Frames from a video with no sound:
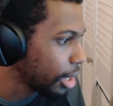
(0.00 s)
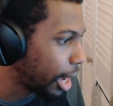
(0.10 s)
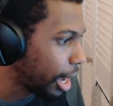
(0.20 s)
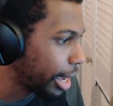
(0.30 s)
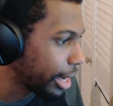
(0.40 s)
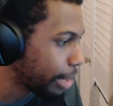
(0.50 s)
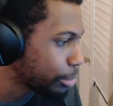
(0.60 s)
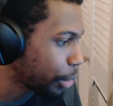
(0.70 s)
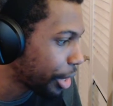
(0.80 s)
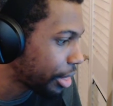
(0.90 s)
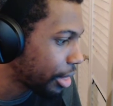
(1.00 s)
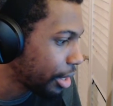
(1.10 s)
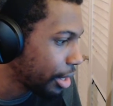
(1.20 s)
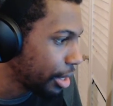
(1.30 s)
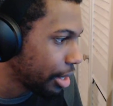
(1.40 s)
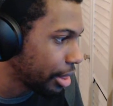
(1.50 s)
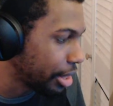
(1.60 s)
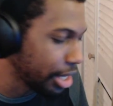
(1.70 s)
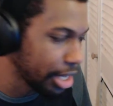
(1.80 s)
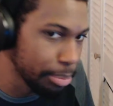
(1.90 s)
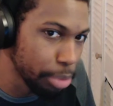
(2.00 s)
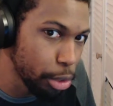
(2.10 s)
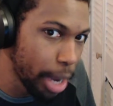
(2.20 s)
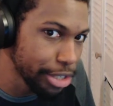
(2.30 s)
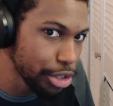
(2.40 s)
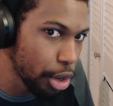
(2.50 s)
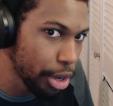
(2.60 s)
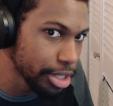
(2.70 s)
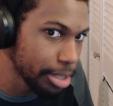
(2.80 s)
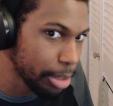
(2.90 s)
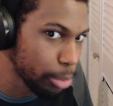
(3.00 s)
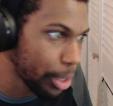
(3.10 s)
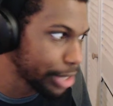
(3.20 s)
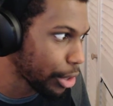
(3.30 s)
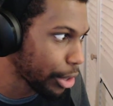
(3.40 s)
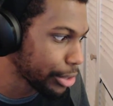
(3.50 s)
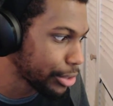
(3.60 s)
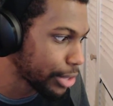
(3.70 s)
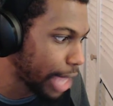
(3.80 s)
It comes with the blue eyes card, some of the blue eyes cards,